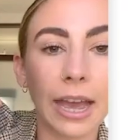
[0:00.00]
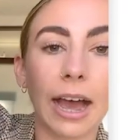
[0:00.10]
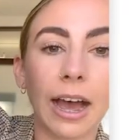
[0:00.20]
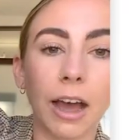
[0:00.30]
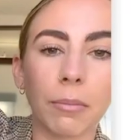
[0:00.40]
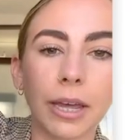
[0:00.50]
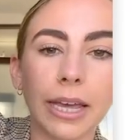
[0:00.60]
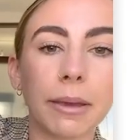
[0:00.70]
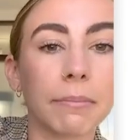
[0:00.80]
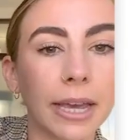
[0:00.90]
um,
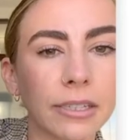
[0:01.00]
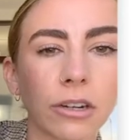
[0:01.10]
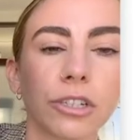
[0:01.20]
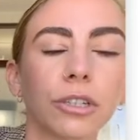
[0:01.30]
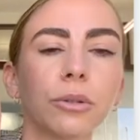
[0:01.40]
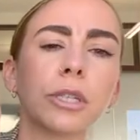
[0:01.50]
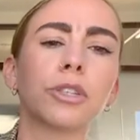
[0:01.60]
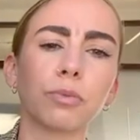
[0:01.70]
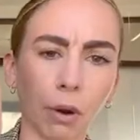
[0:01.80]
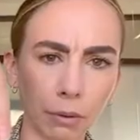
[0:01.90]
it may start to lose its
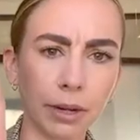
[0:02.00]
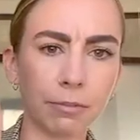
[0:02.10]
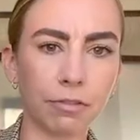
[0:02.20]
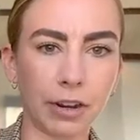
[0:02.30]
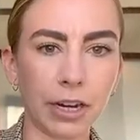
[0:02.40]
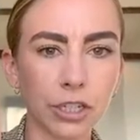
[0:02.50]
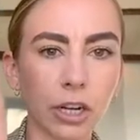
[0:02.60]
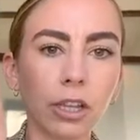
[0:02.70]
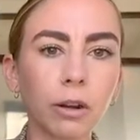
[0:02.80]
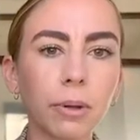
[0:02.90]
rhodium finish a
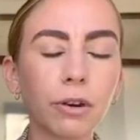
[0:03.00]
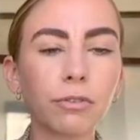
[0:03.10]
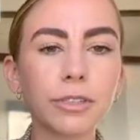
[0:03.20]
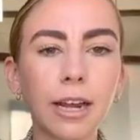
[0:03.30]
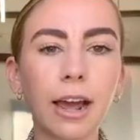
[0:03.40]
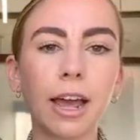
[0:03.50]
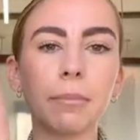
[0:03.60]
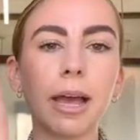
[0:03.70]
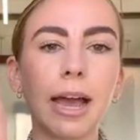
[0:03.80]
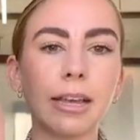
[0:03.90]
little bit over
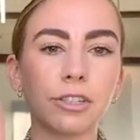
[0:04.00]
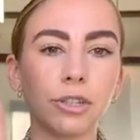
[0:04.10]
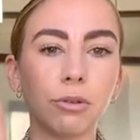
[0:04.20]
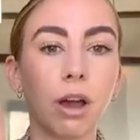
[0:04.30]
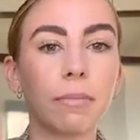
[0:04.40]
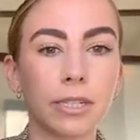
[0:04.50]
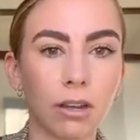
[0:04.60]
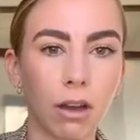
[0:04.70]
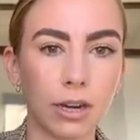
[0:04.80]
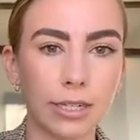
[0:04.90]
time as you come into
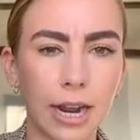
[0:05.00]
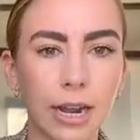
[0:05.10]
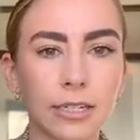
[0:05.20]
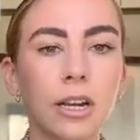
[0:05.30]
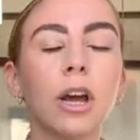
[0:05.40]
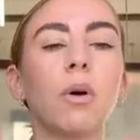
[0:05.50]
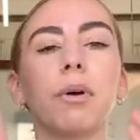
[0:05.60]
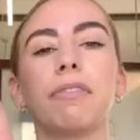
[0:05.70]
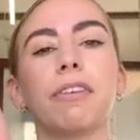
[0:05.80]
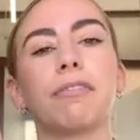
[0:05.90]
contact
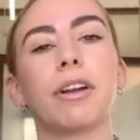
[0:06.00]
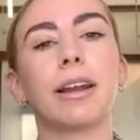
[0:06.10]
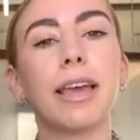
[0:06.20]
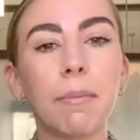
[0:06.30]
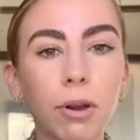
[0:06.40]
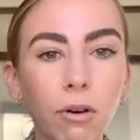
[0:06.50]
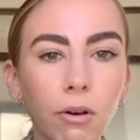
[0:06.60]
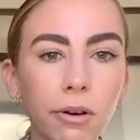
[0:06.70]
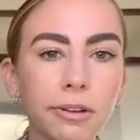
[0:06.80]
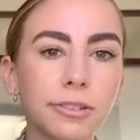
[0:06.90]
with different
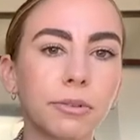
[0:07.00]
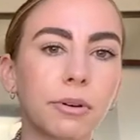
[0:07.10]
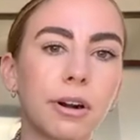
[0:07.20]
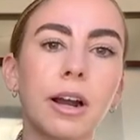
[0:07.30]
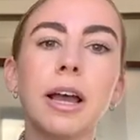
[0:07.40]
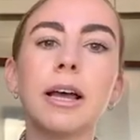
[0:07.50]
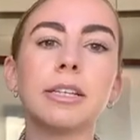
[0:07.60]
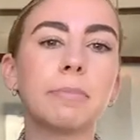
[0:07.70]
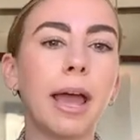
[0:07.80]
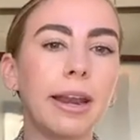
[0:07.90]
chemicals or
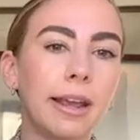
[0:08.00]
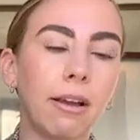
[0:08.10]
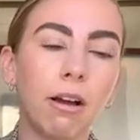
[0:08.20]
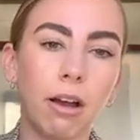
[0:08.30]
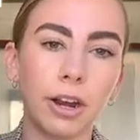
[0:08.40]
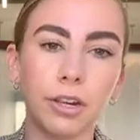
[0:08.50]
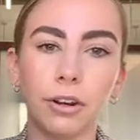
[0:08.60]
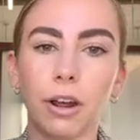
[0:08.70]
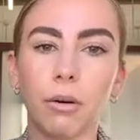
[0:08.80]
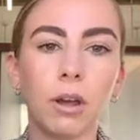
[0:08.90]
depending on, you
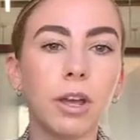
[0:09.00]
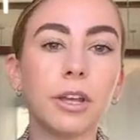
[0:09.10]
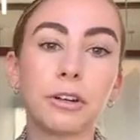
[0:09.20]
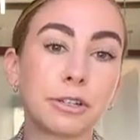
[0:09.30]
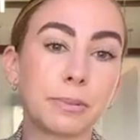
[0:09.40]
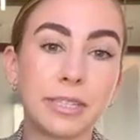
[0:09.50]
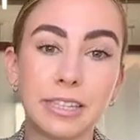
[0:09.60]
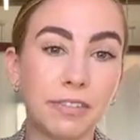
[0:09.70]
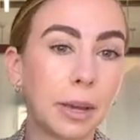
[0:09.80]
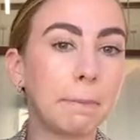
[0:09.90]
know, your
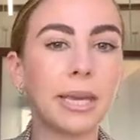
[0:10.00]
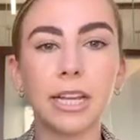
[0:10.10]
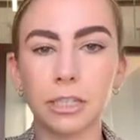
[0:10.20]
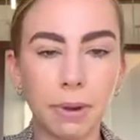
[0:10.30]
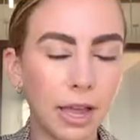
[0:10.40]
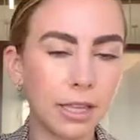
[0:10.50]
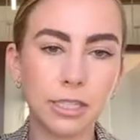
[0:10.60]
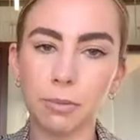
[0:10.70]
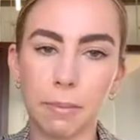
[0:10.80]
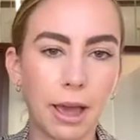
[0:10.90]
specific pH
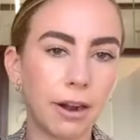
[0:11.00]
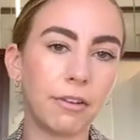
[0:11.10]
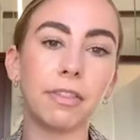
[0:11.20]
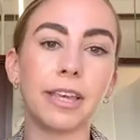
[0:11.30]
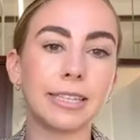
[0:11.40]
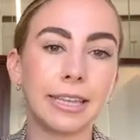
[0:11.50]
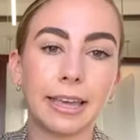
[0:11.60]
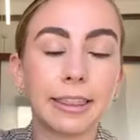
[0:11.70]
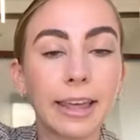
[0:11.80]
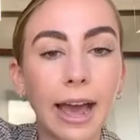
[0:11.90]
balance, sweat pattern, things
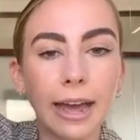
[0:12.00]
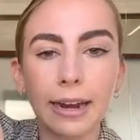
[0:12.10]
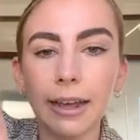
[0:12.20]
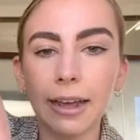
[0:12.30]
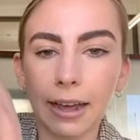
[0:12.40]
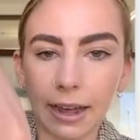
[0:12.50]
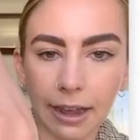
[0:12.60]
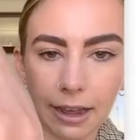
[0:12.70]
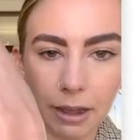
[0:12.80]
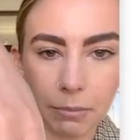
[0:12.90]
like that.
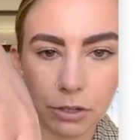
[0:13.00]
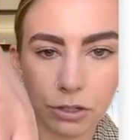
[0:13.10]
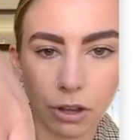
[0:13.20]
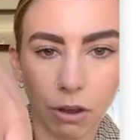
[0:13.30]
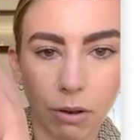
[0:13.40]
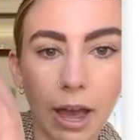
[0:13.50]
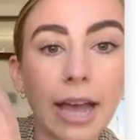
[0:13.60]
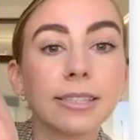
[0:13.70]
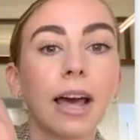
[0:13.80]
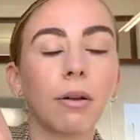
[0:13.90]
Um, so
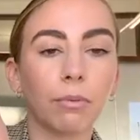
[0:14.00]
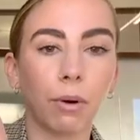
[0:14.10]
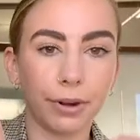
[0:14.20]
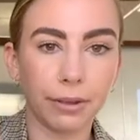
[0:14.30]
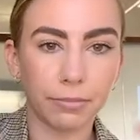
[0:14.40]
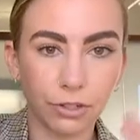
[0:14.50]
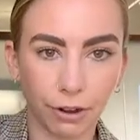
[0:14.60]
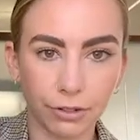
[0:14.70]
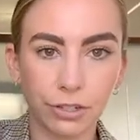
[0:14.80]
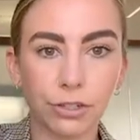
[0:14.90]
as that rhodium
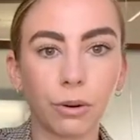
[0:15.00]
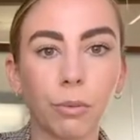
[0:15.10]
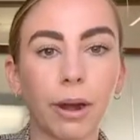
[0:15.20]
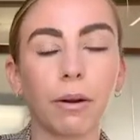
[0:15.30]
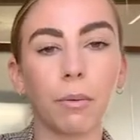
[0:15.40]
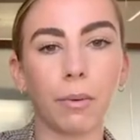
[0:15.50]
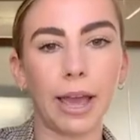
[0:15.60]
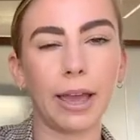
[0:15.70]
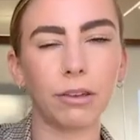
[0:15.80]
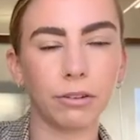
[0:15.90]
starts to wear
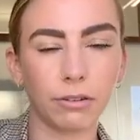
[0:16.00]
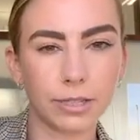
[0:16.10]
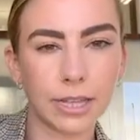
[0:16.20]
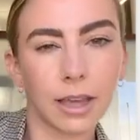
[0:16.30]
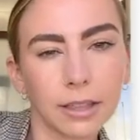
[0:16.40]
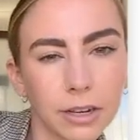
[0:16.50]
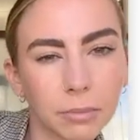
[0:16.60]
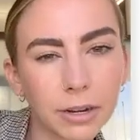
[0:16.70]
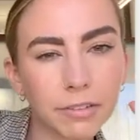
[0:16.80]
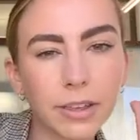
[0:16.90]
away, you'll notice that
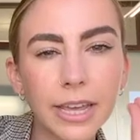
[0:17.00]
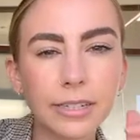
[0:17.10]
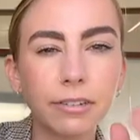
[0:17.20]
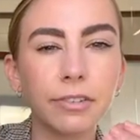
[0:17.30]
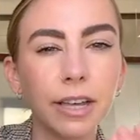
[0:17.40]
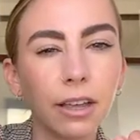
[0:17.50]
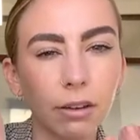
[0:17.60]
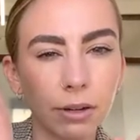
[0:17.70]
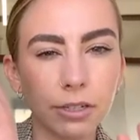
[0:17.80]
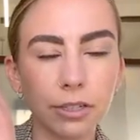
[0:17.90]
little bit of hint of
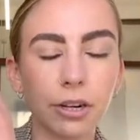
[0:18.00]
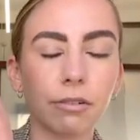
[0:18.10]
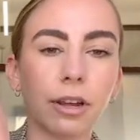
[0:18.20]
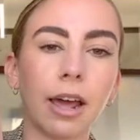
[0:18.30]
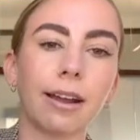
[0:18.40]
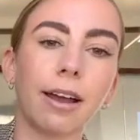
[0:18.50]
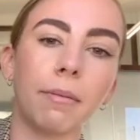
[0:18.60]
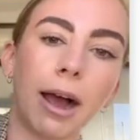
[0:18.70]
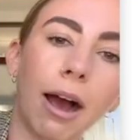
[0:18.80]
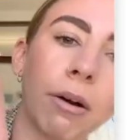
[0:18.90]
yellow undertone kind of
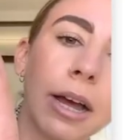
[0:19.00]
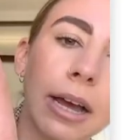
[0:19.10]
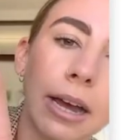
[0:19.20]
come out.